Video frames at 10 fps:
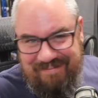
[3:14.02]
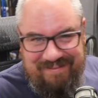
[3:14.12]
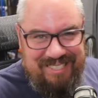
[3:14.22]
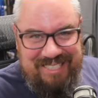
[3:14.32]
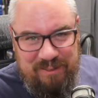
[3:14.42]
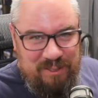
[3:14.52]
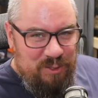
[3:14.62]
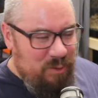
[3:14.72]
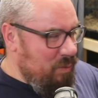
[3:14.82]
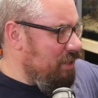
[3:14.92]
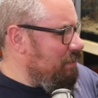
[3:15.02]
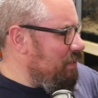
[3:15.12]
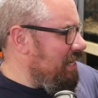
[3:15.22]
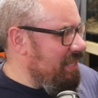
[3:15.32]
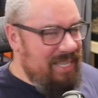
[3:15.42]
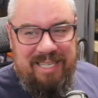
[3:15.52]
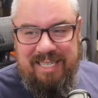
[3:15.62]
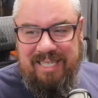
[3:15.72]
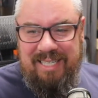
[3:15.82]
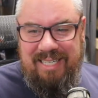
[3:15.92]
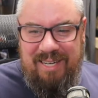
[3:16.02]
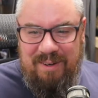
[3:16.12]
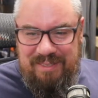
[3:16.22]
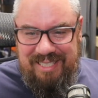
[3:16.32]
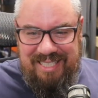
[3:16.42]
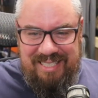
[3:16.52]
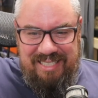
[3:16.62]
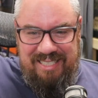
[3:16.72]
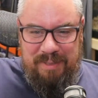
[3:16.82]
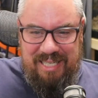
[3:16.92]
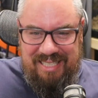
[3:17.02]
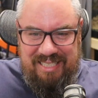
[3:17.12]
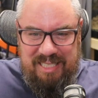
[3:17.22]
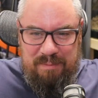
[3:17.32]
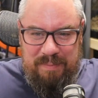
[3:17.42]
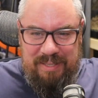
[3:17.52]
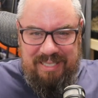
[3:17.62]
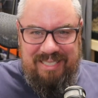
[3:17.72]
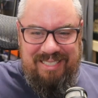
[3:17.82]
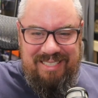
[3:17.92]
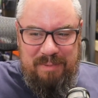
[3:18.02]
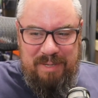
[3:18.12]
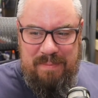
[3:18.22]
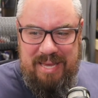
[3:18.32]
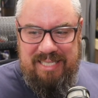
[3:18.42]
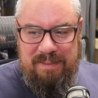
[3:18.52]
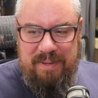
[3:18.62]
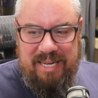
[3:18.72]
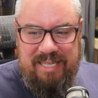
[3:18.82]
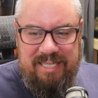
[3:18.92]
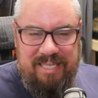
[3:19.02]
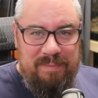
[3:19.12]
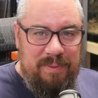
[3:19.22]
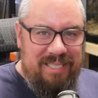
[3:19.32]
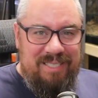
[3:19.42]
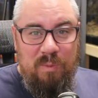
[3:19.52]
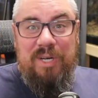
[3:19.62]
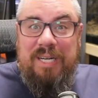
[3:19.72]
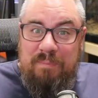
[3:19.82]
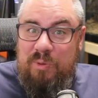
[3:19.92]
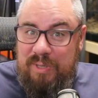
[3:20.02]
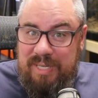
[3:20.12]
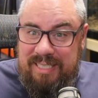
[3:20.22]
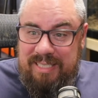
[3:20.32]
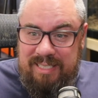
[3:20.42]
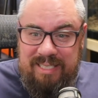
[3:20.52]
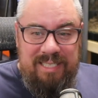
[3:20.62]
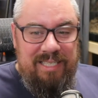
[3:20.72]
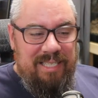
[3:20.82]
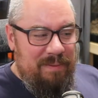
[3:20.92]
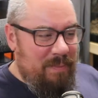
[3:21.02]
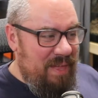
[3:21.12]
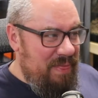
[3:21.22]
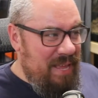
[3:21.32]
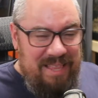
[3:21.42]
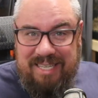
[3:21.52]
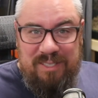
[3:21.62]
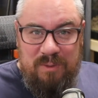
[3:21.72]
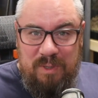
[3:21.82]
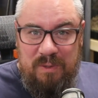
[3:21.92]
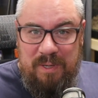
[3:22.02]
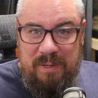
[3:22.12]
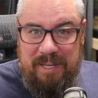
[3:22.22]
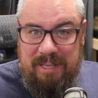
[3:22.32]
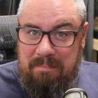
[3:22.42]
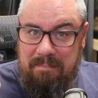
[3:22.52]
Still not sure what to put in there. Obviously this needs to be cleaned up a bit because it's a bit messy behind here, but it's a work in progress. But I think this will work quite well.